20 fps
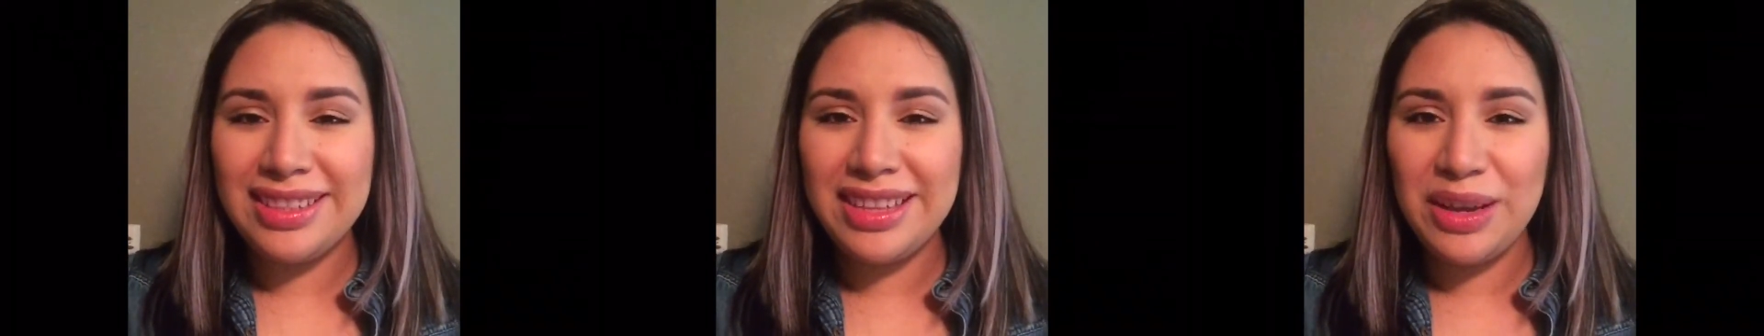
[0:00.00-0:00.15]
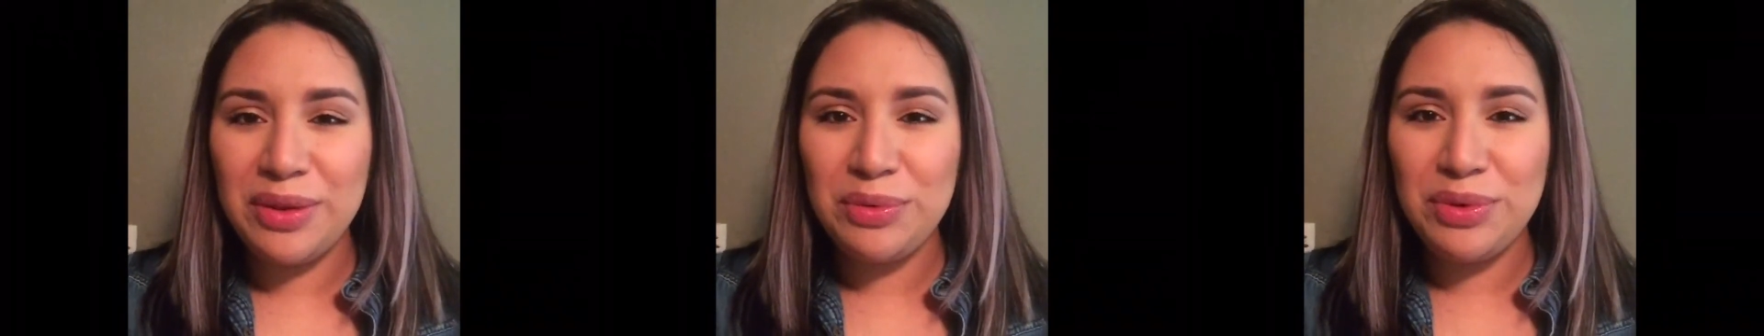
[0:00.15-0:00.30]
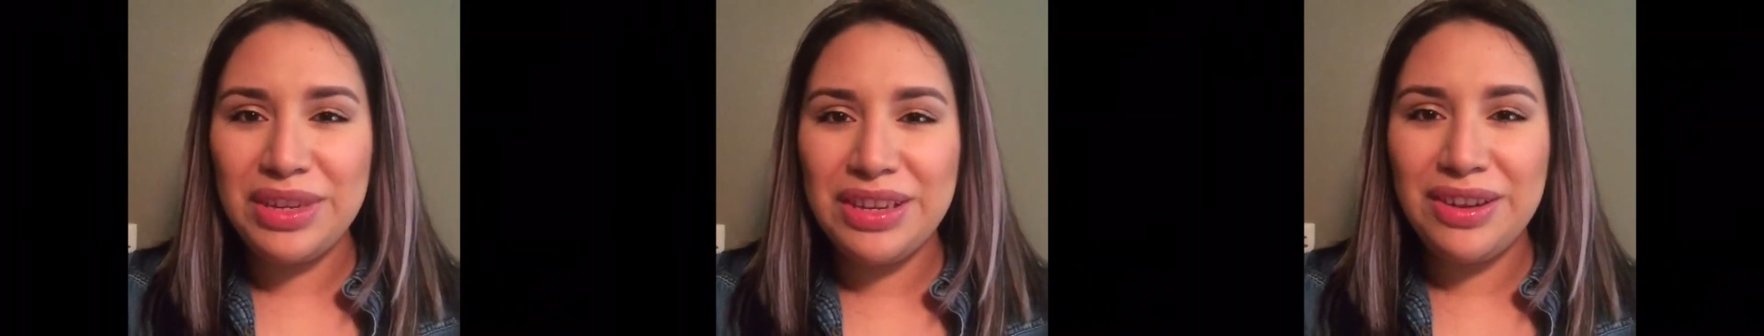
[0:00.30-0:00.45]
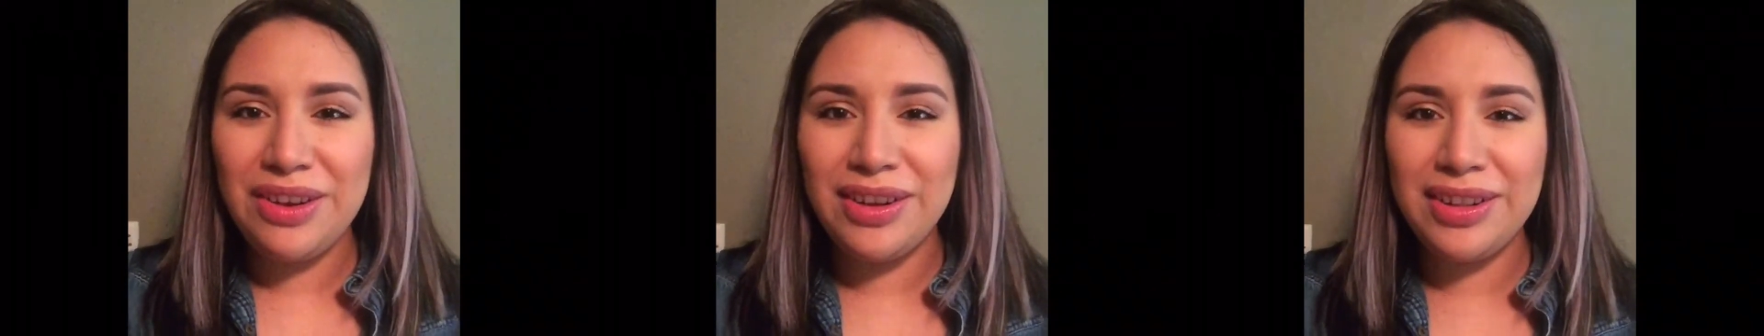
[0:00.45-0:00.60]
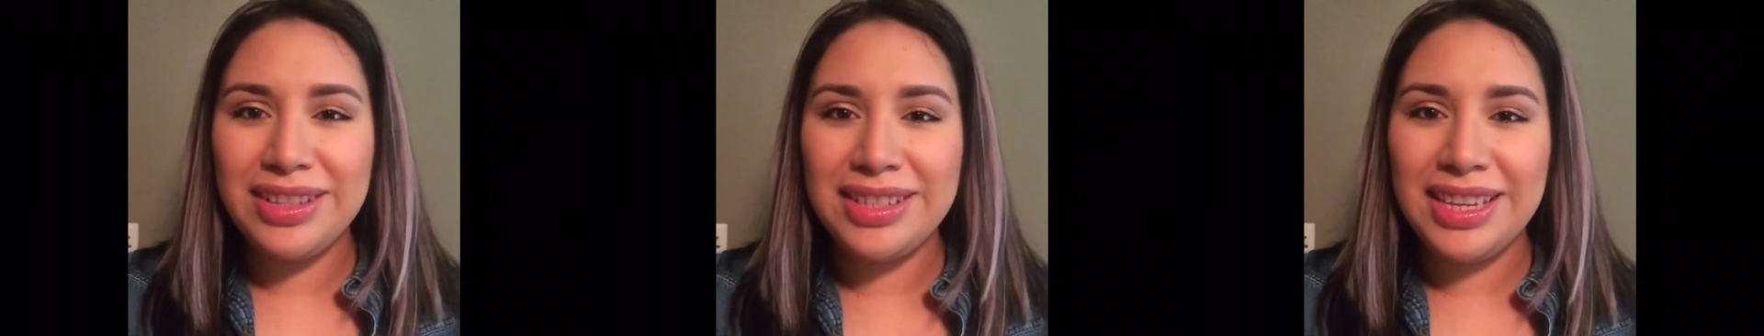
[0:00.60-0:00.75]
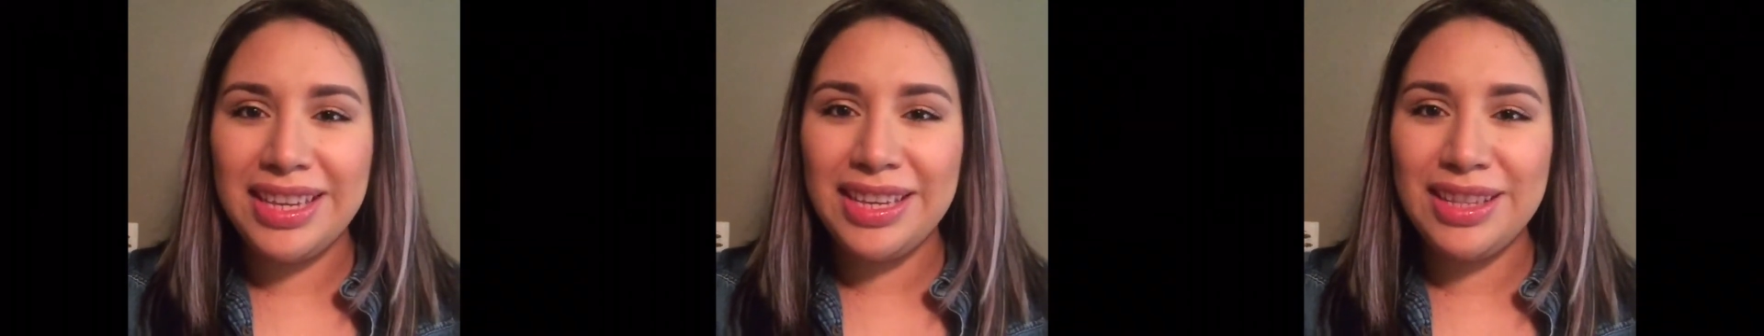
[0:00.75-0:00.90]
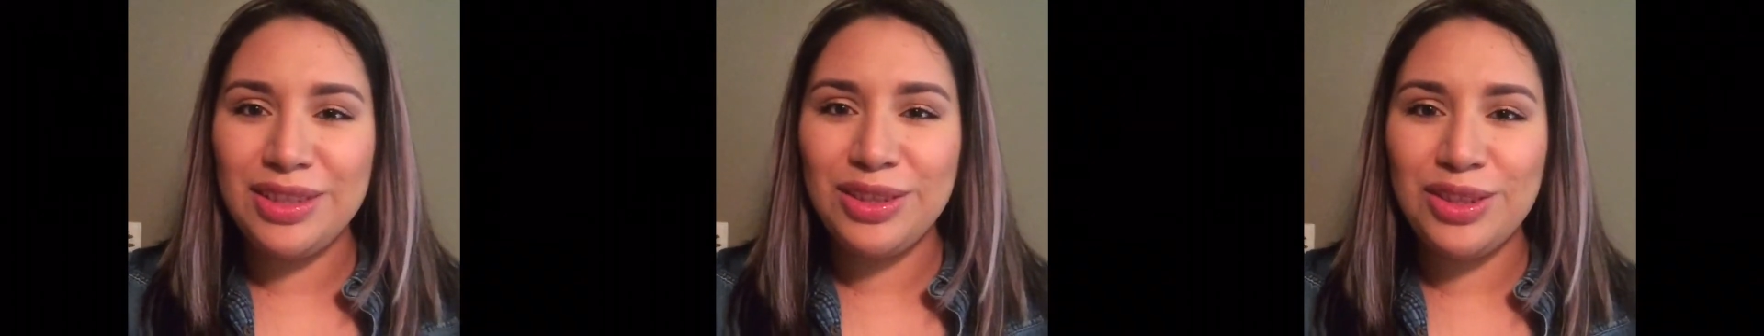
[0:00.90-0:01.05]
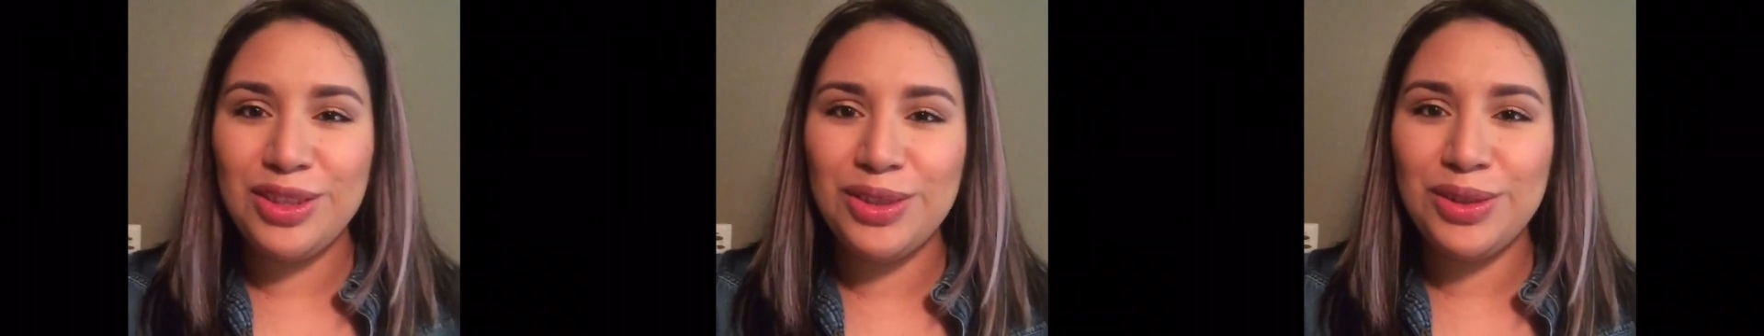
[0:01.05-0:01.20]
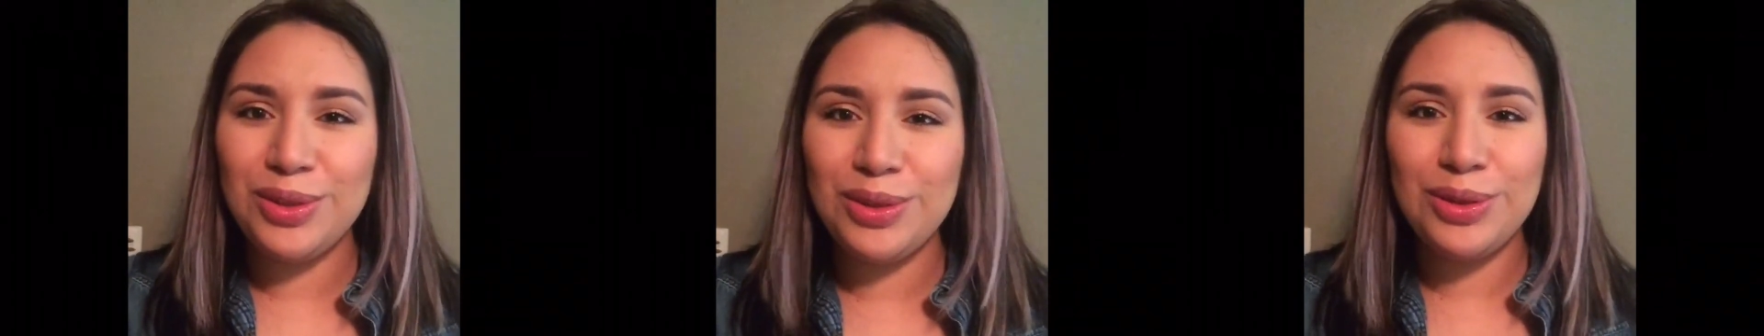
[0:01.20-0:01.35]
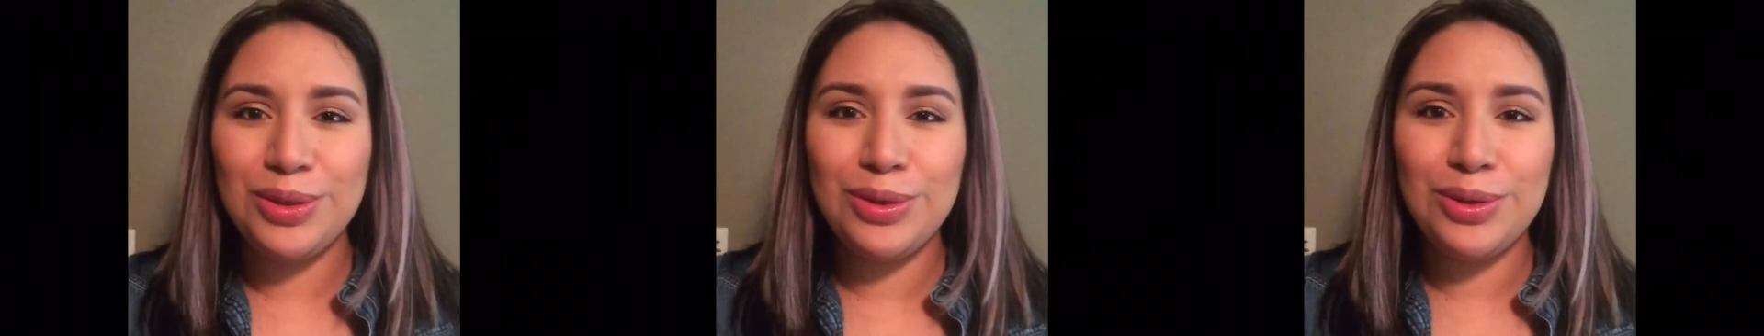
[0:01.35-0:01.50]
that we all tend
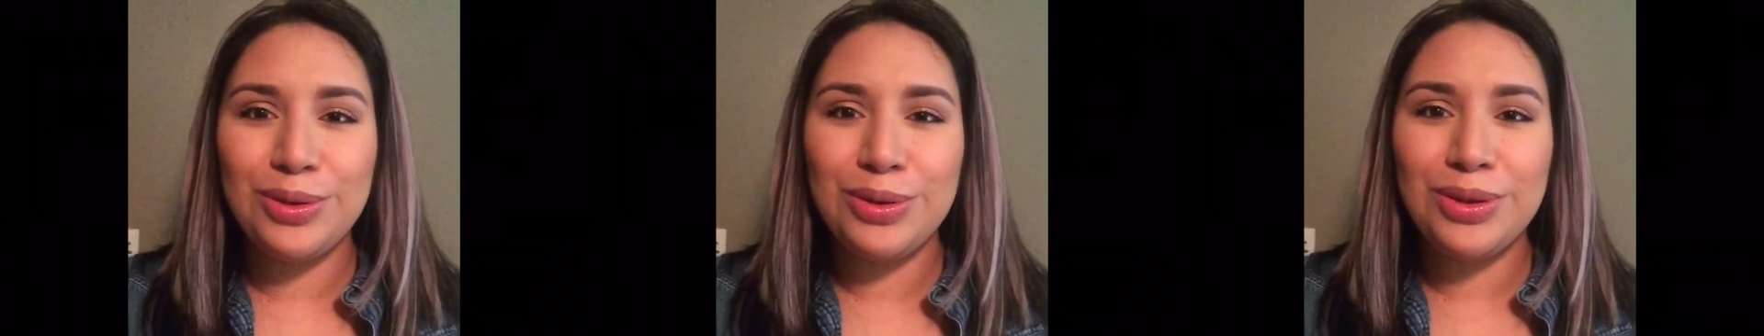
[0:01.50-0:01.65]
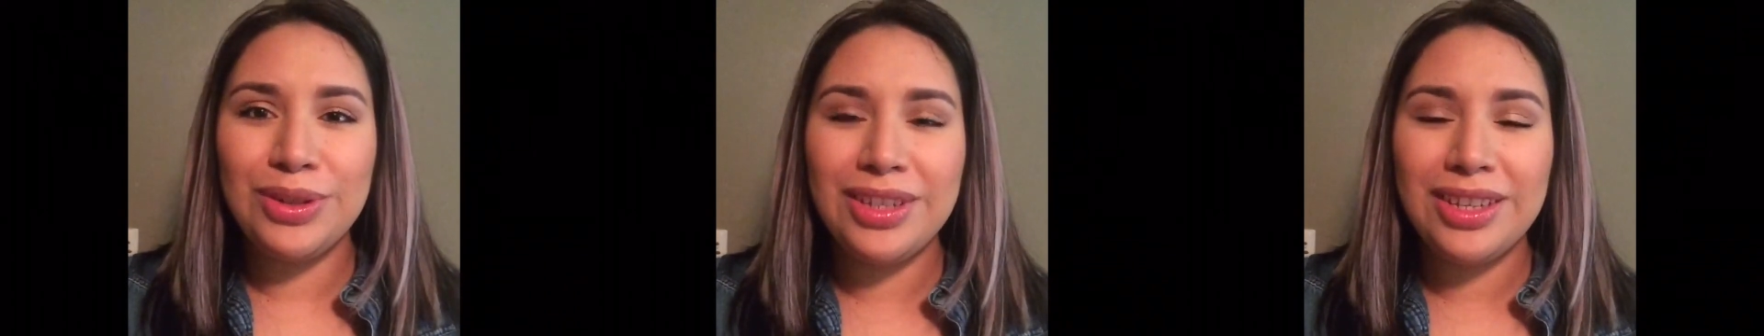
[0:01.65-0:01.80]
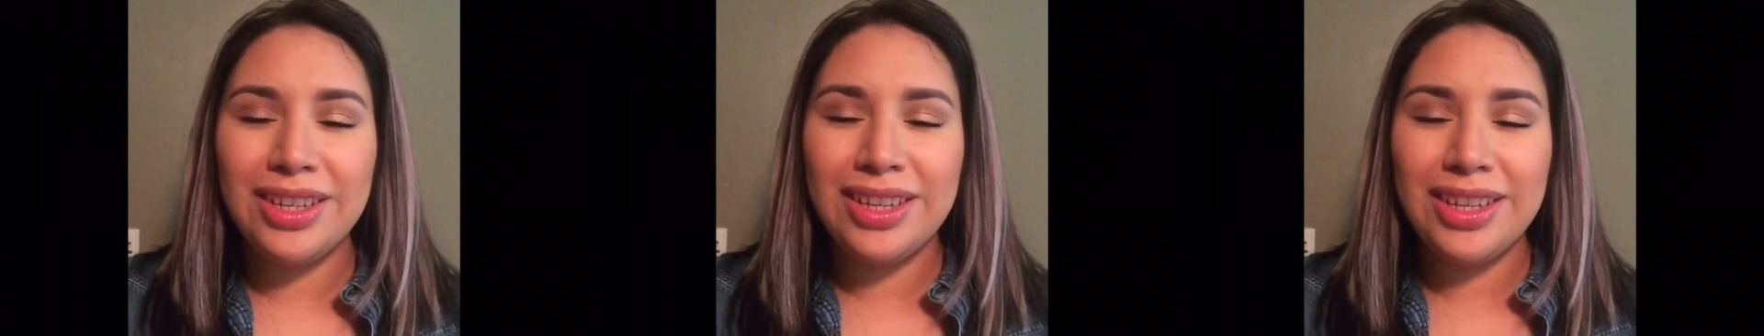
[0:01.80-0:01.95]
to